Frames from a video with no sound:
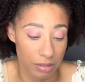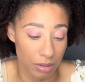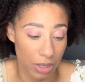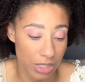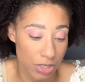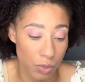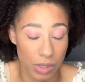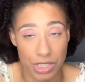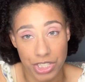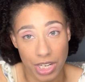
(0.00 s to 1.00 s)
I just want
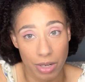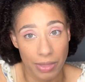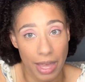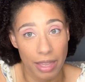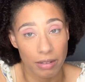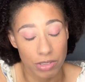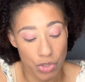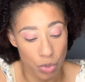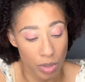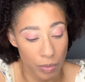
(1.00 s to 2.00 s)
to share that
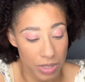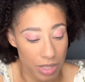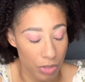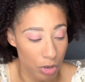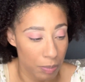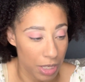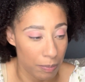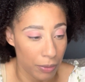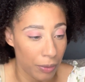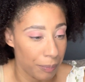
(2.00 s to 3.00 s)
joy with other
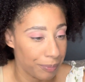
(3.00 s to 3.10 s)
people.